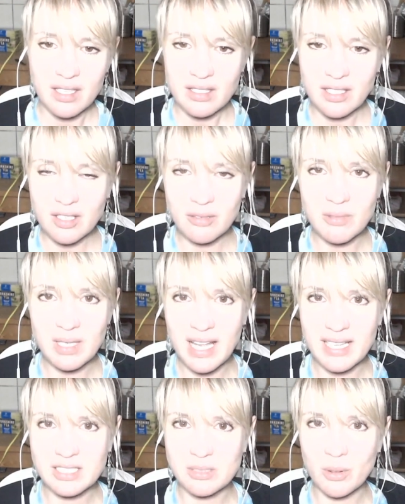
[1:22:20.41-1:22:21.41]
that can
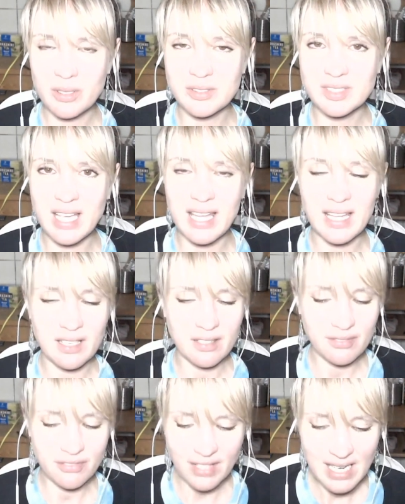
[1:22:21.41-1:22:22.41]
relate to what you say and can
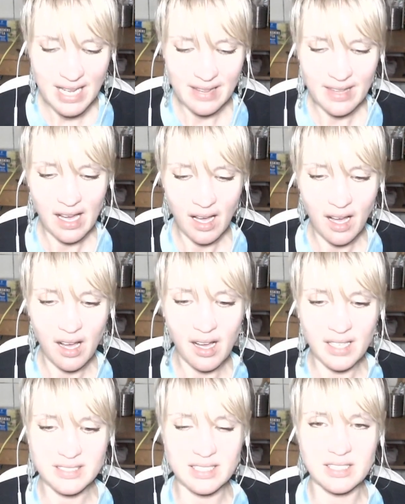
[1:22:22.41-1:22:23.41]
feel it in their
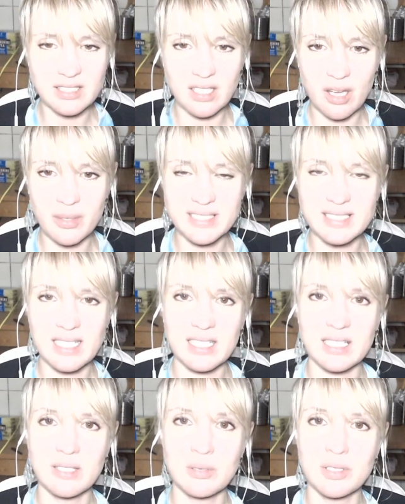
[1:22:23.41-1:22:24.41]
heart and know
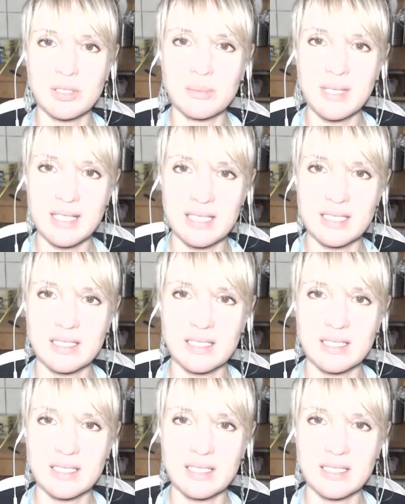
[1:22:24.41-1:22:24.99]
exactly what you mean.